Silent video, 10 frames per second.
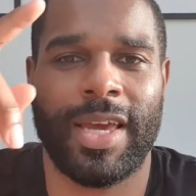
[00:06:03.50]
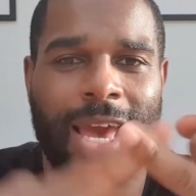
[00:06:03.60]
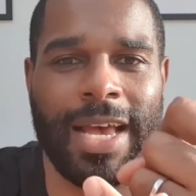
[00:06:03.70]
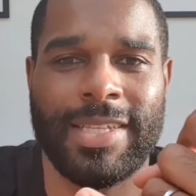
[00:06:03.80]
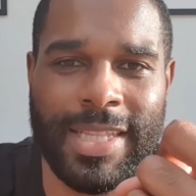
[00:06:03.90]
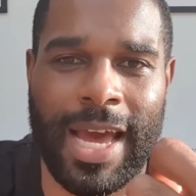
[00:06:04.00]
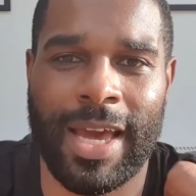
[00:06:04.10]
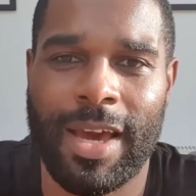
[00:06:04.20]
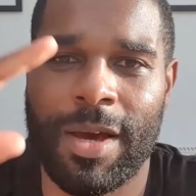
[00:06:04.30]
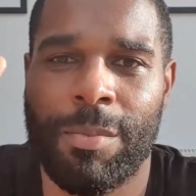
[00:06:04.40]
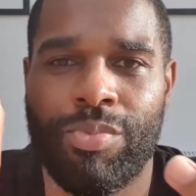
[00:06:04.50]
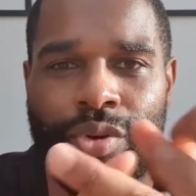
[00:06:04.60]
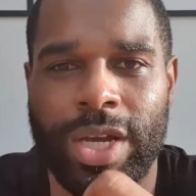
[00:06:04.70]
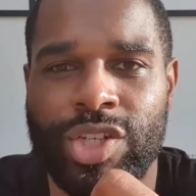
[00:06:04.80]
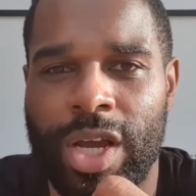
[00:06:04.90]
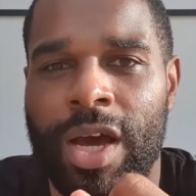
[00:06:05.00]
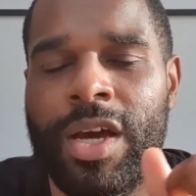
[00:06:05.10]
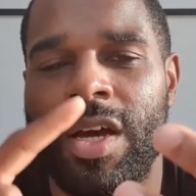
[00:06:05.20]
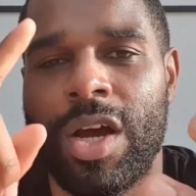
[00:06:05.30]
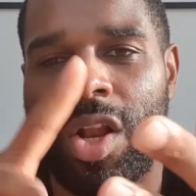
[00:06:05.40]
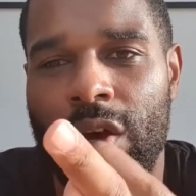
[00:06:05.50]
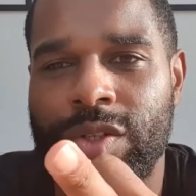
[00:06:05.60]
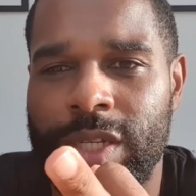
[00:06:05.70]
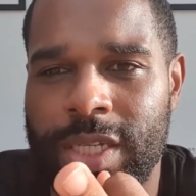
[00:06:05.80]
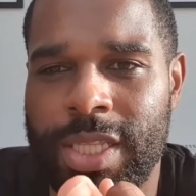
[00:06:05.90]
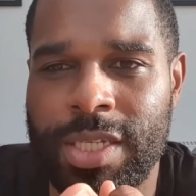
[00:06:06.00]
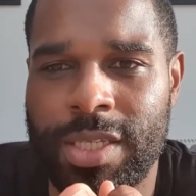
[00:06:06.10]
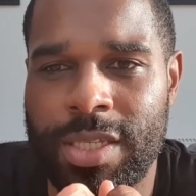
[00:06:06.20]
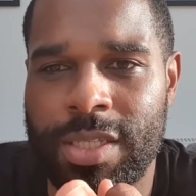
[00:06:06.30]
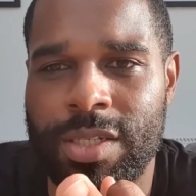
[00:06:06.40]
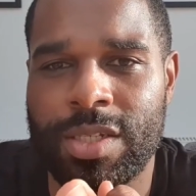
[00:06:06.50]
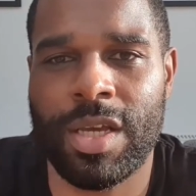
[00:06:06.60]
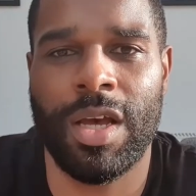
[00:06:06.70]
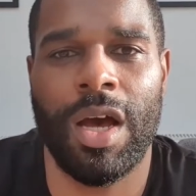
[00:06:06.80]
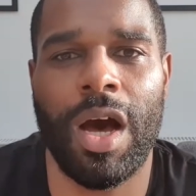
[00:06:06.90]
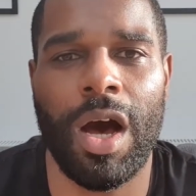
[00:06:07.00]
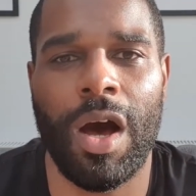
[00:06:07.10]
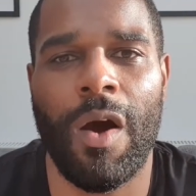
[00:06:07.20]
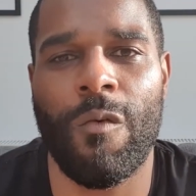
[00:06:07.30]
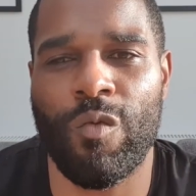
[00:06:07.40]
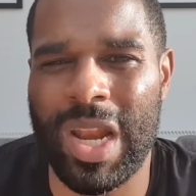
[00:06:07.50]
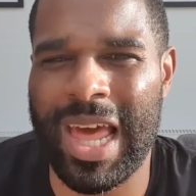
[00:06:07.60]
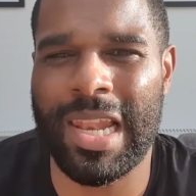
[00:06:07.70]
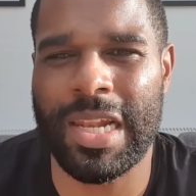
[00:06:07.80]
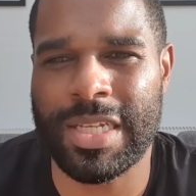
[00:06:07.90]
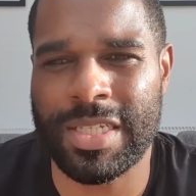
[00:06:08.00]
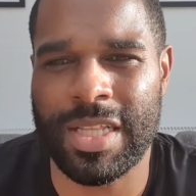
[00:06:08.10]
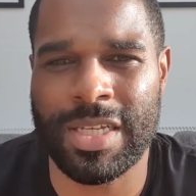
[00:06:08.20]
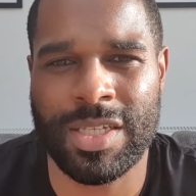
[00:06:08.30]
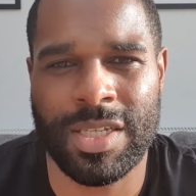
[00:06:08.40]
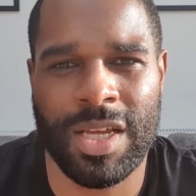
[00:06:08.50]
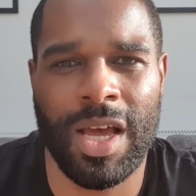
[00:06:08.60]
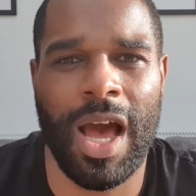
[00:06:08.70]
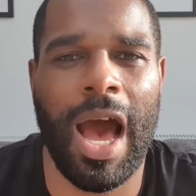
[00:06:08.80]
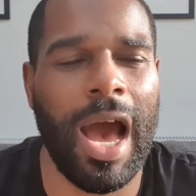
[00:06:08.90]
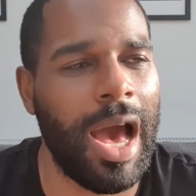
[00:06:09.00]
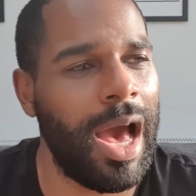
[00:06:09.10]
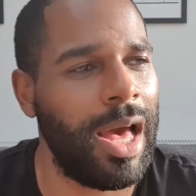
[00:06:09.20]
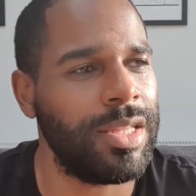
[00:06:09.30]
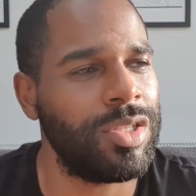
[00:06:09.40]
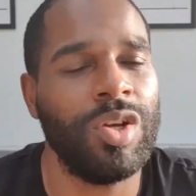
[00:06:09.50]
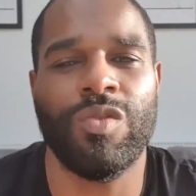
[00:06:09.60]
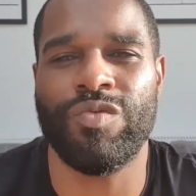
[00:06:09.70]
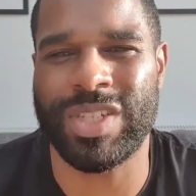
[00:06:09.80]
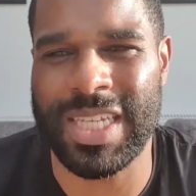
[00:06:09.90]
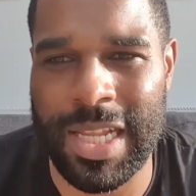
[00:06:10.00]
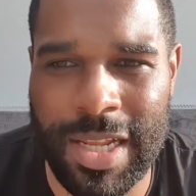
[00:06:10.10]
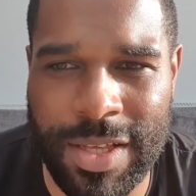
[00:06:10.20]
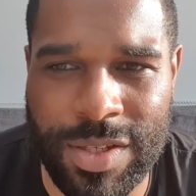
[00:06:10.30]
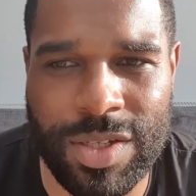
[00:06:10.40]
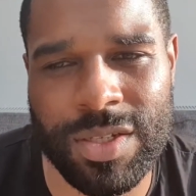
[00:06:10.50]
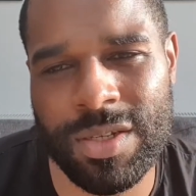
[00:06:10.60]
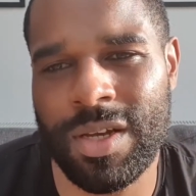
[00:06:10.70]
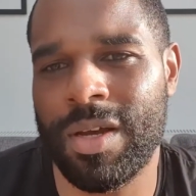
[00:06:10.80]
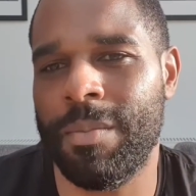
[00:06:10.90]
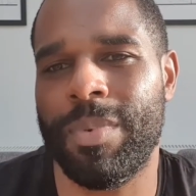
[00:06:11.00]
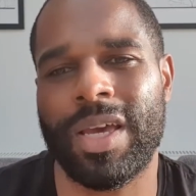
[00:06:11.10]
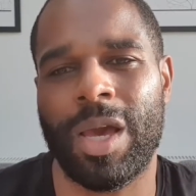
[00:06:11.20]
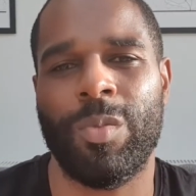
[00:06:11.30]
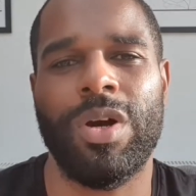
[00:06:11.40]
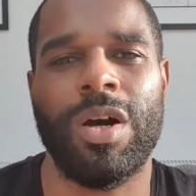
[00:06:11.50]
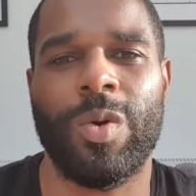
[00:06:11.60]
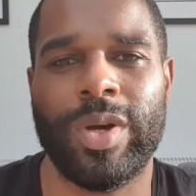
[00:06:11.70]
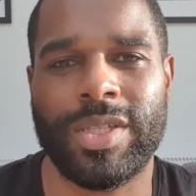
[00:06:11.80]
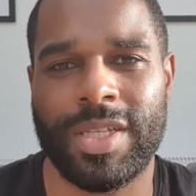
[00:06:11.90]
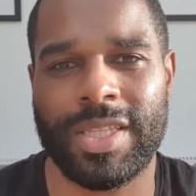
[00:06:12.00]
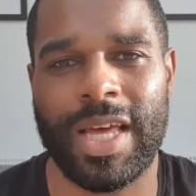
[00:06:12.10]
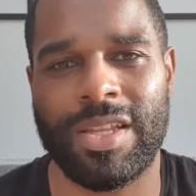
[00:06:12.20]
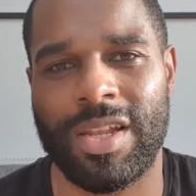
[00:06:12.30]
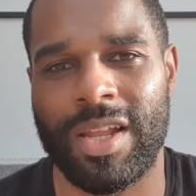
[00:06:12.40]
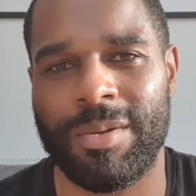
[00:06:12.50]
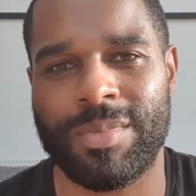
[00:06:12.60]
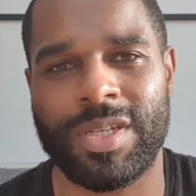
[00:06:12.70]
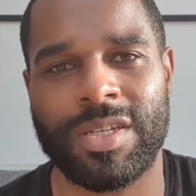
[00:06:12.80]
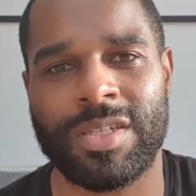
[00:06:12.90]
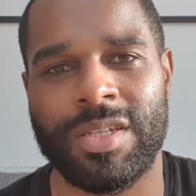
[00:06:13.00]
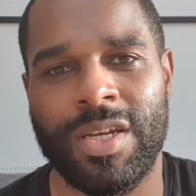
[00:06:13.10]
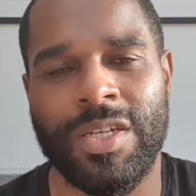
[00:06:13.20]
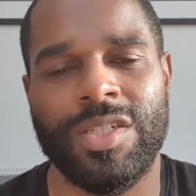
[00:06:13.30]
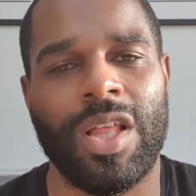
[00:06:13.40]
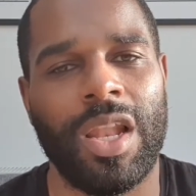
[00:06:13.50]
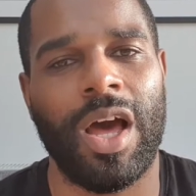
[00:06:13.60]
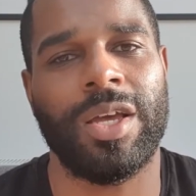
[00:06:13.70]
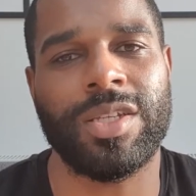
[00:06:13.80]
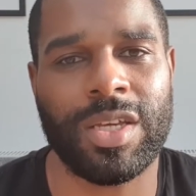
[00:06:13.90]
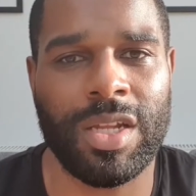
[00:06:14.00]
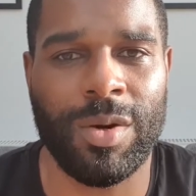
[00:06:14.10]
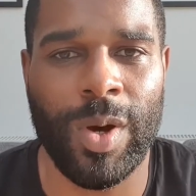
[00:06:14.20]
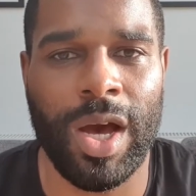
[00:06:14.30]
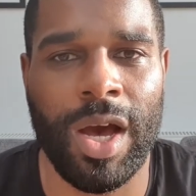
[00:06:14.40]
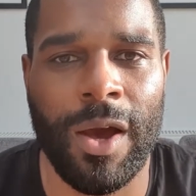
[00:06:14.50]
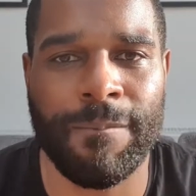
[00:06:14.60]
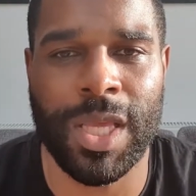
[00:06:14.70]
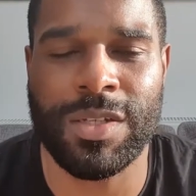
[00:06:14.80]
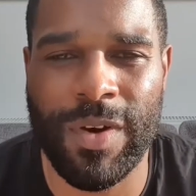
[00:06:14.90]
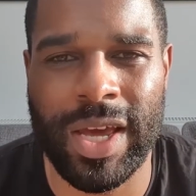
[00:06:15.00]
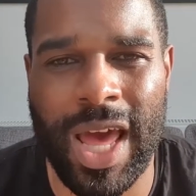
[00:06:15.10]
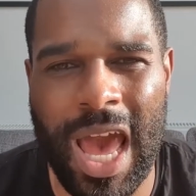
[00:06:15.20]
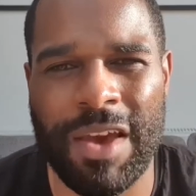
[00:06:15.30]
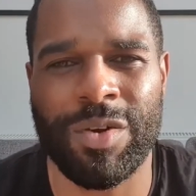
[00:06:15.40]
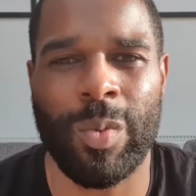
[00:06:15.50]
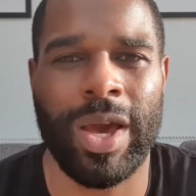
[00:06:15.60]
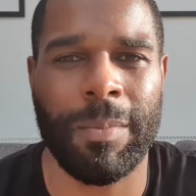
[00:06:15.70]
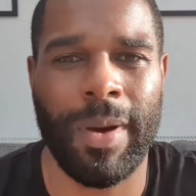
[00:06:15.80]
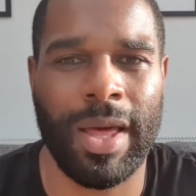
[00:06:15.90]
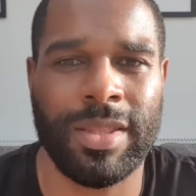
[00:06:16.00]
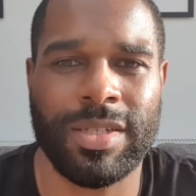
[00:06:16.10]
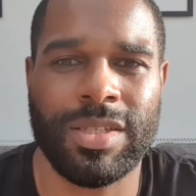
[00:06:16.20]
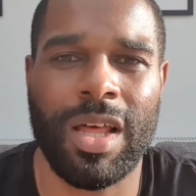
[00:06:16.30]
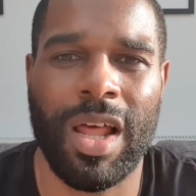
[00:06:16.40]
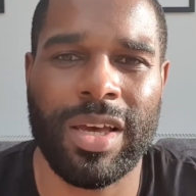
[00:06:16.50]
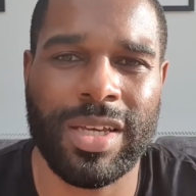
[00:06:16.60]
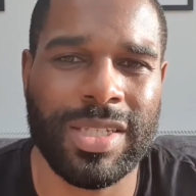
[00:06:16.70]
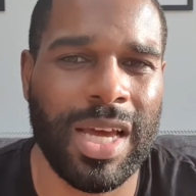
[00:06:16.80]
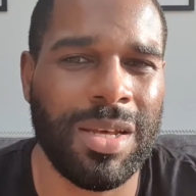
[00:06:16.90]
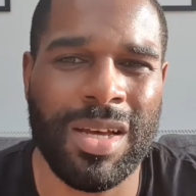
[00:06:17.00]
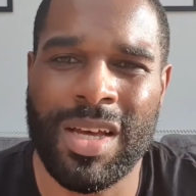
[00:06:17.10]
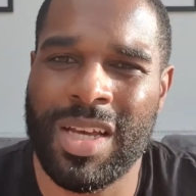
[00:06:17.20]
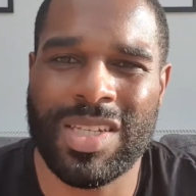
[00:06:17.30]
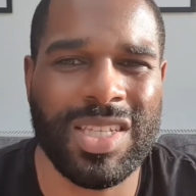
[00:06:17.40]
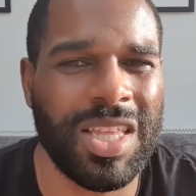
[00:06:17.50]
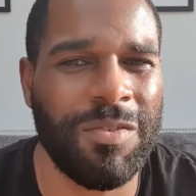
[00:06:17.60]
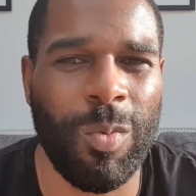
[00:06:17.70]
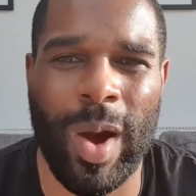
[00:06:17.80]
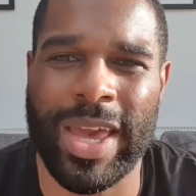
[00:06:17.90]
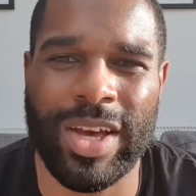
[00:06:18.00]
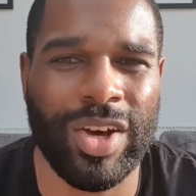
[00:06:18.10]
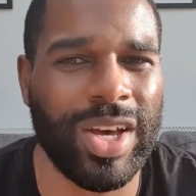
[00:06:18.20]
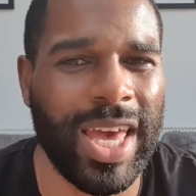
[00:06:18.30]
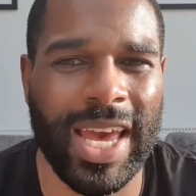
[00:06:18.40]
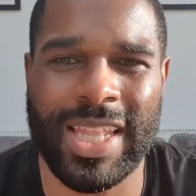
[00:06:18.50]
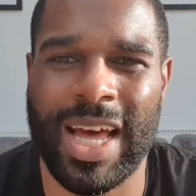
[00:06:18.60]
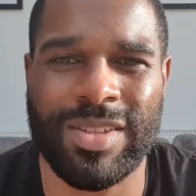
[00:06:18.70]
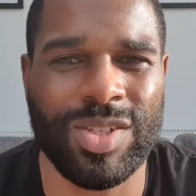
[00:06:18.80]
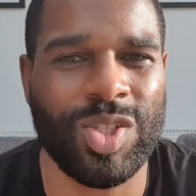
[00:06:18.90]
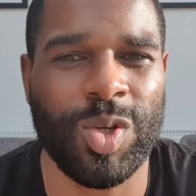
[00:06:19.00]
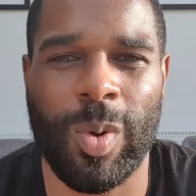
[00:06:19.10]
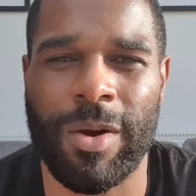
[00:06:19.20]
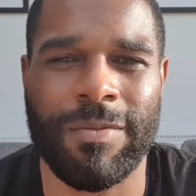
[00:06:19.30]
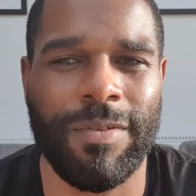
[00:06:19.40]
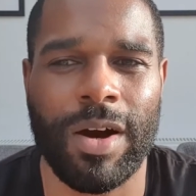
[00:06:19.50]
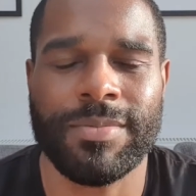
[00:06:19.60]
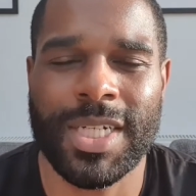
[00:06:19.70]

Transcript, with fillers: gas tank, pressure, closing the distance, relentlessness, and resilience. But again, we can't question Daniel and them things. It's not like he's gonna, uh, he's fighting a heavyweight, man. It's not like he's had a stiff weight cut getting down to 205.